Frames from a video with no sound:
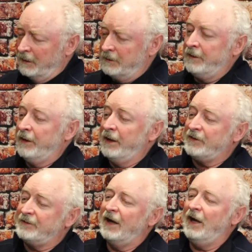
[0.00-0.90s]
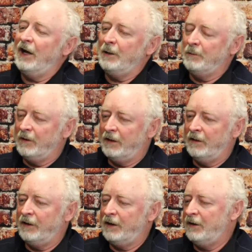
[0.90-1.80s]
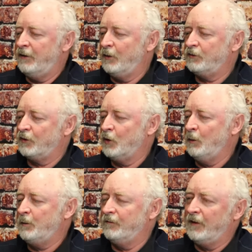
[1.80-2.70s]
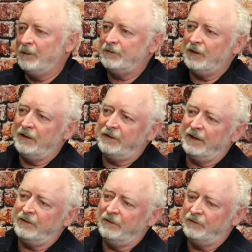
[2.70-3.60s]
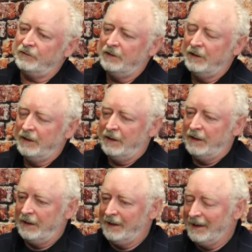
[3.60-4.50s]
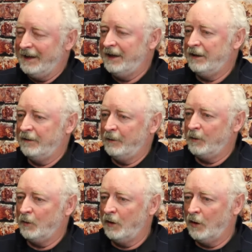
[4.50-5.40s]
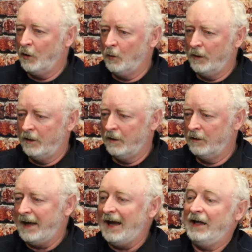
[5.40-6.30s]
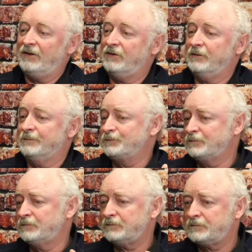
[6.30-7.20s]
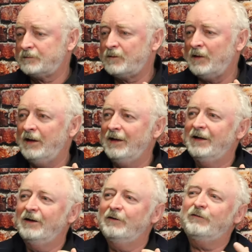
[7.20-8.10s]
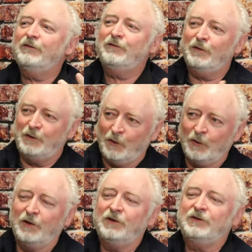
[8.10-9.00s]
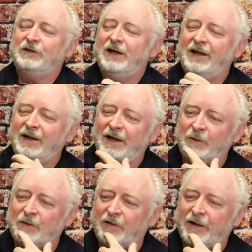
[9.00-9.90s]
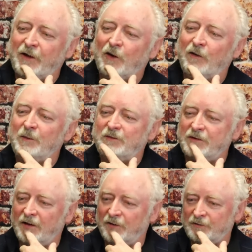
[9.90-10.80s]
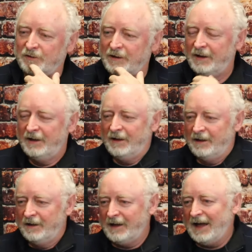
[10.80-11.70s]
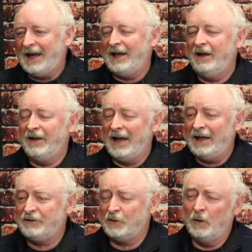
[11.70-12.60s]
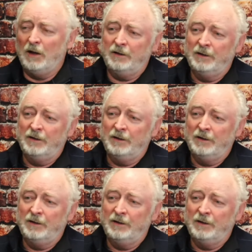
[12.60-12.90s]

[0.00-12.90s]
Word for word: at the time, eh, eh, there was a group of homicide detectives in Atlanta that would all wear hats, fedora hats, fedoras, and they were, they called themselves the the Hat Squad.